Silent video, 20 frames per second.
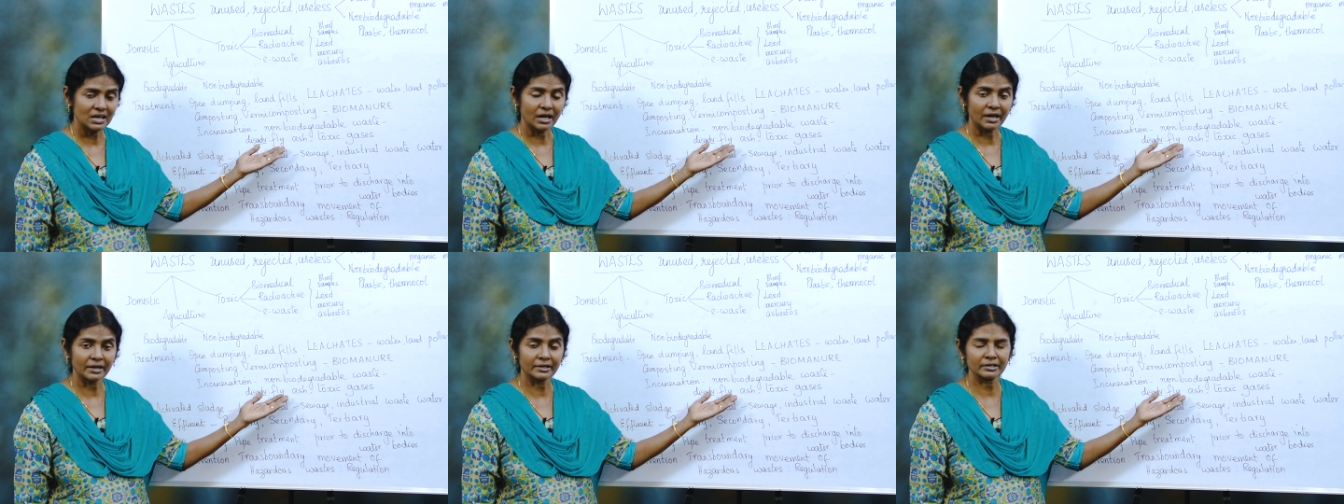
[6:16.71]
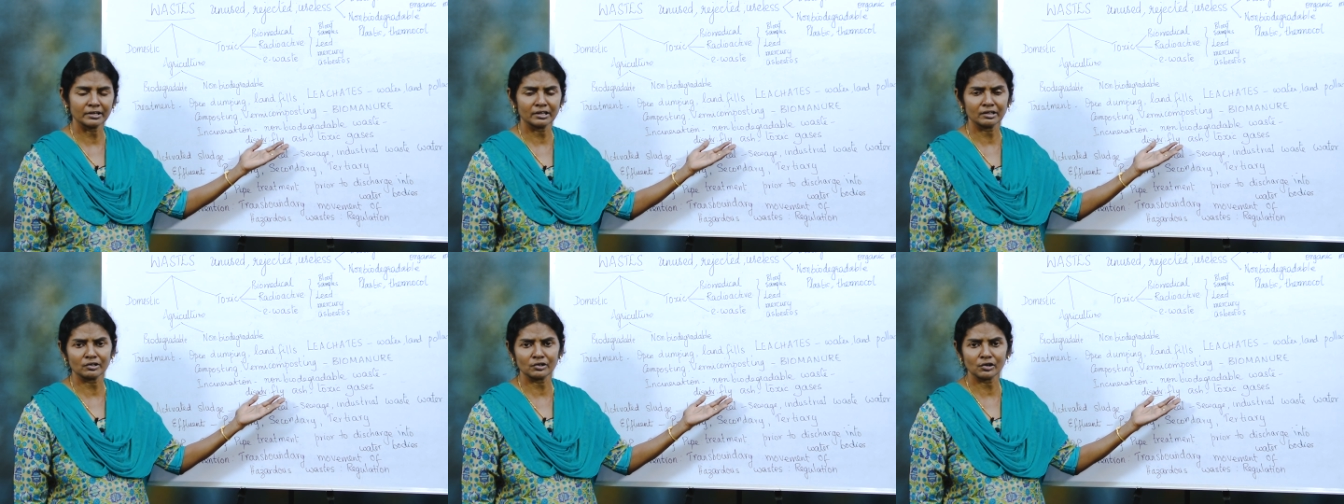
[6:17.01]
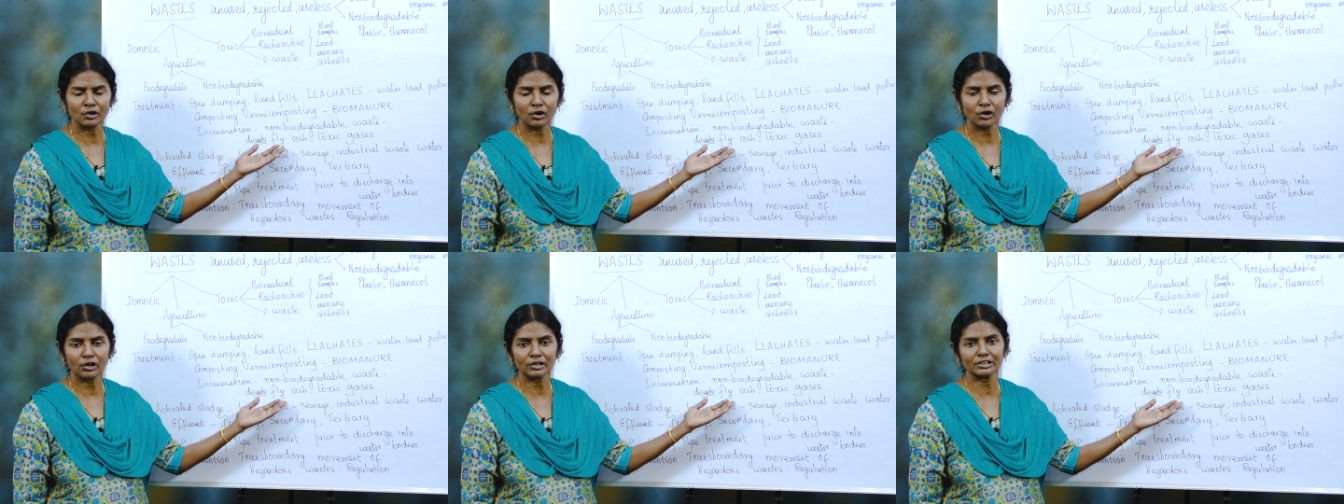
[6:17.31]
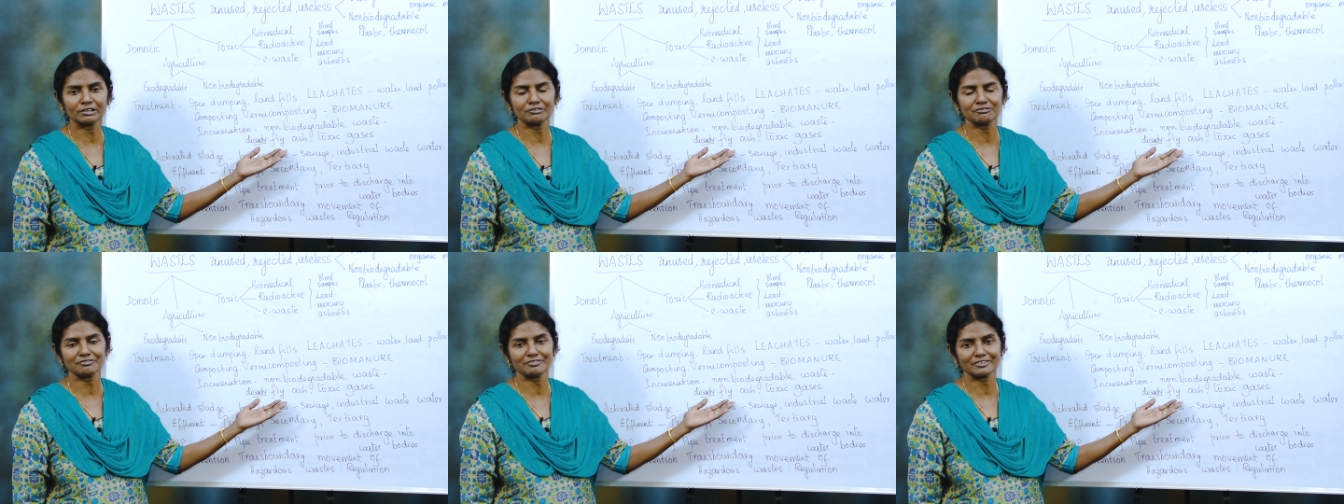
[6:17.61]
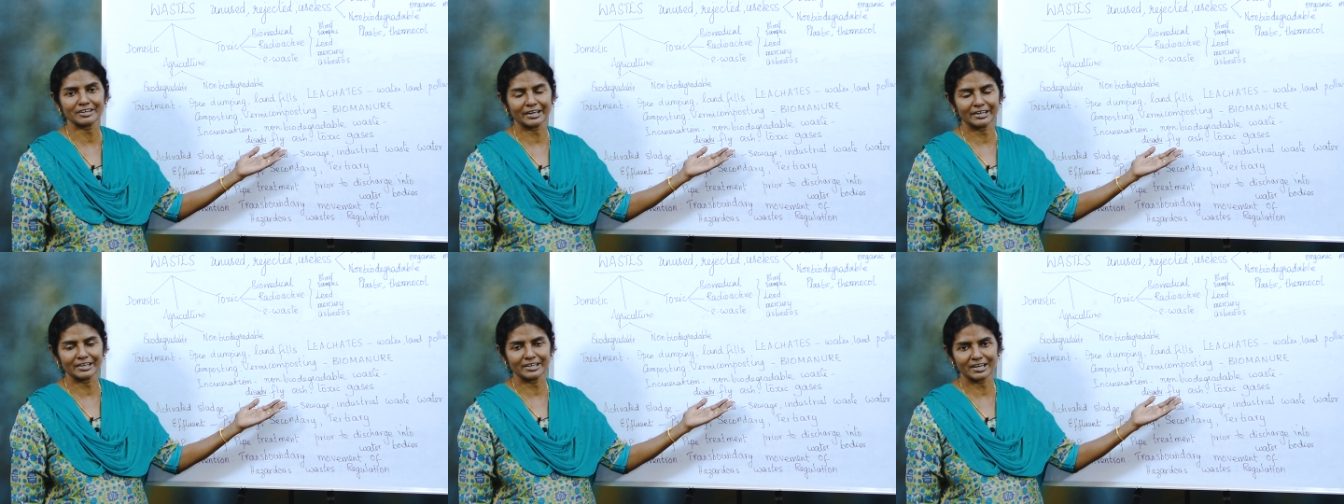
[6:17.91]
and a lot of
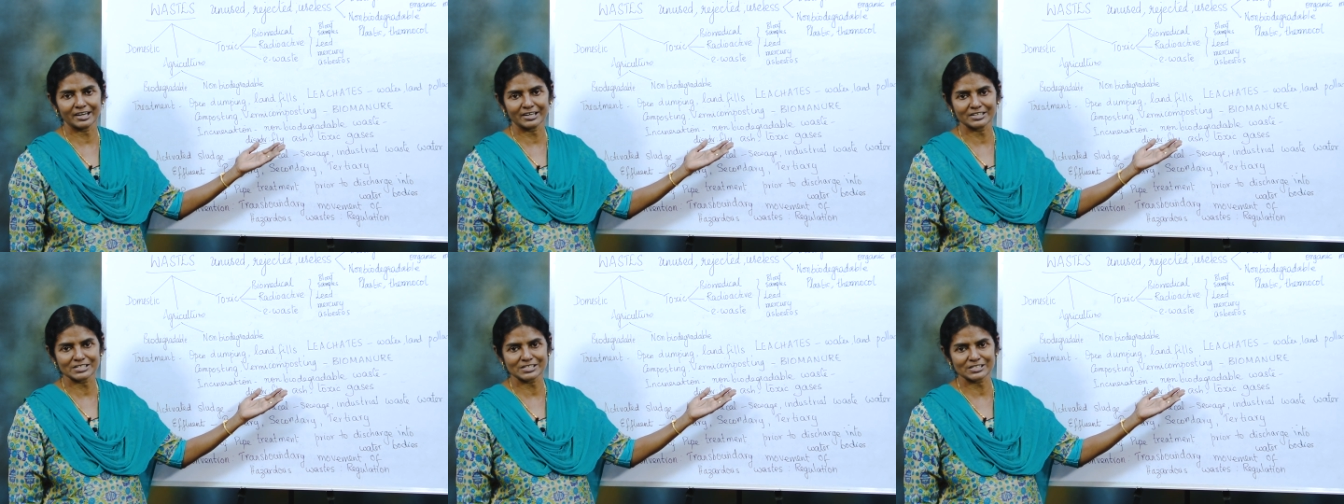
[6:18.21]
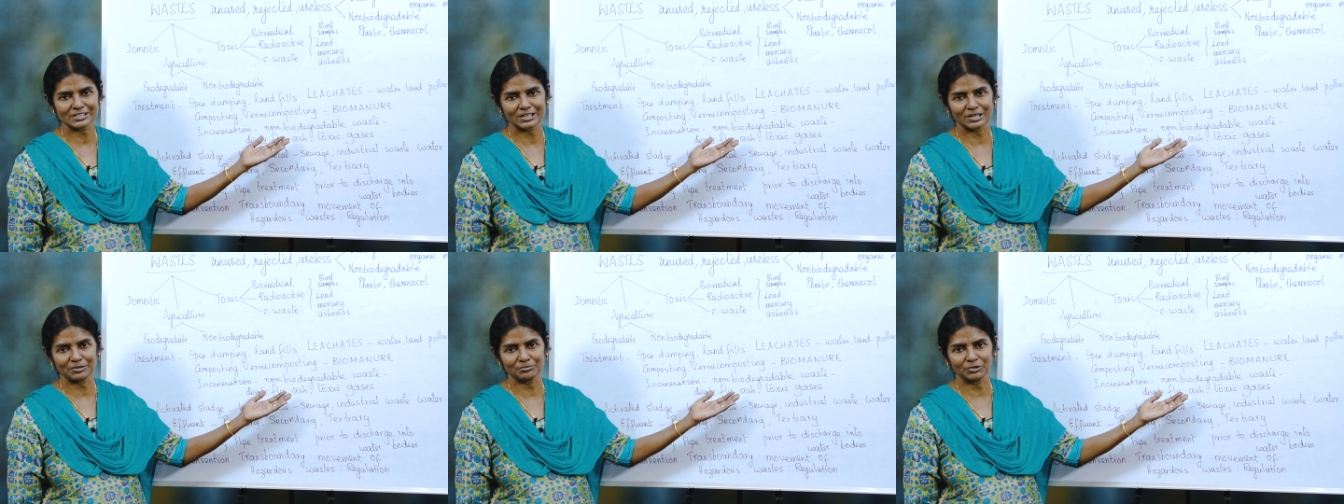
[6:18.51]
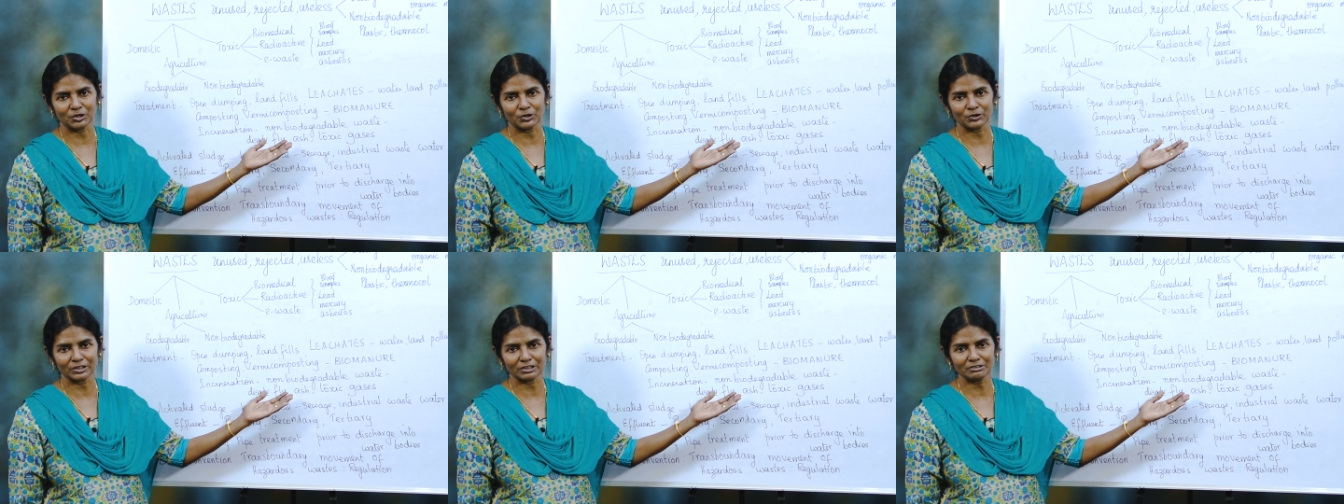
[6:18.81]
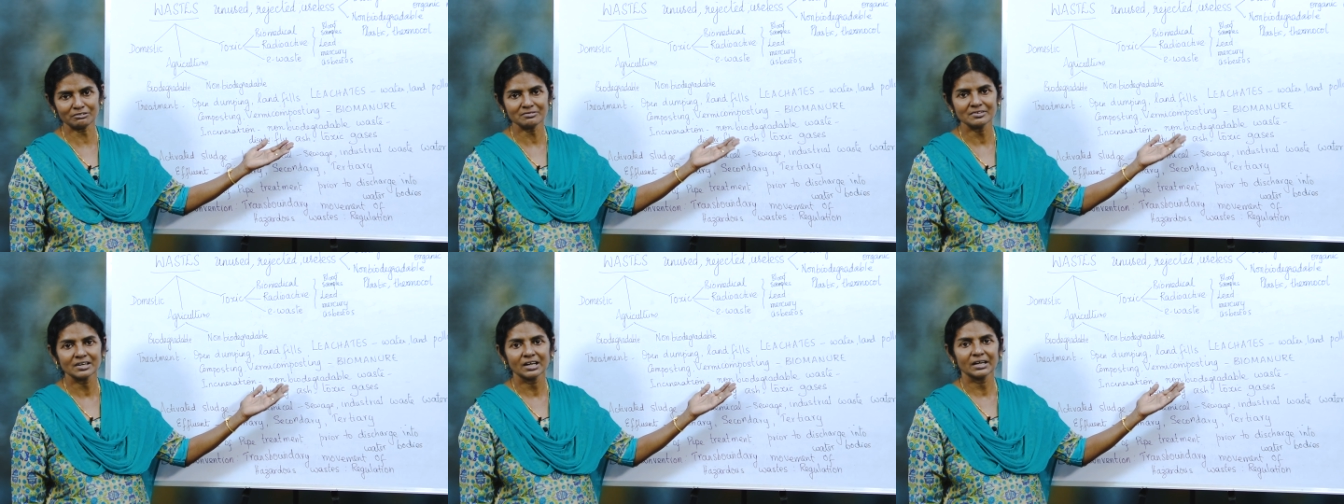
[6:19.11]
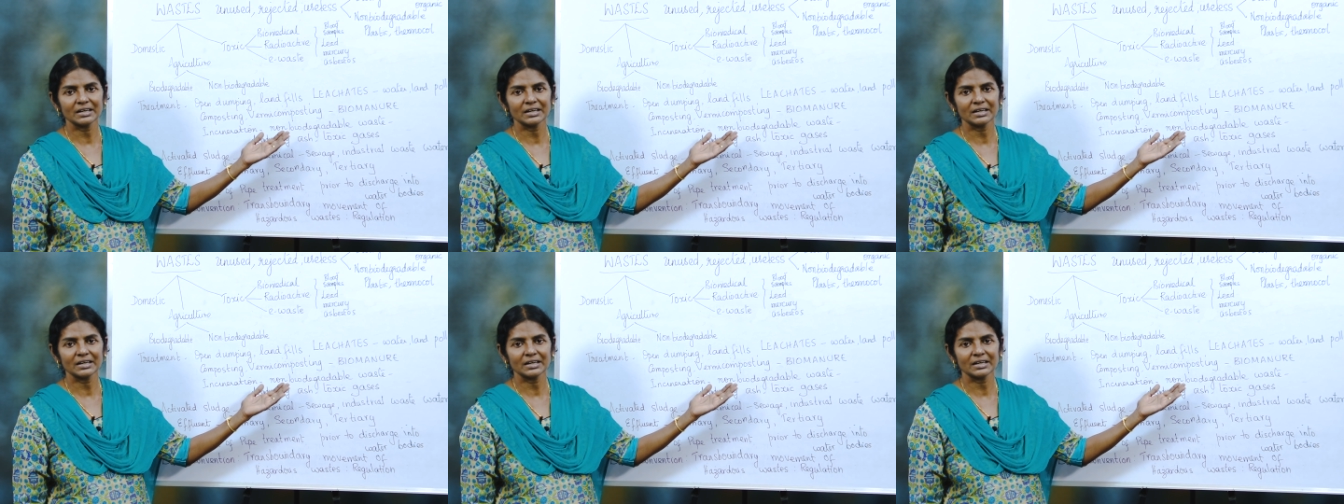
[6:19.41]
fly ash come out of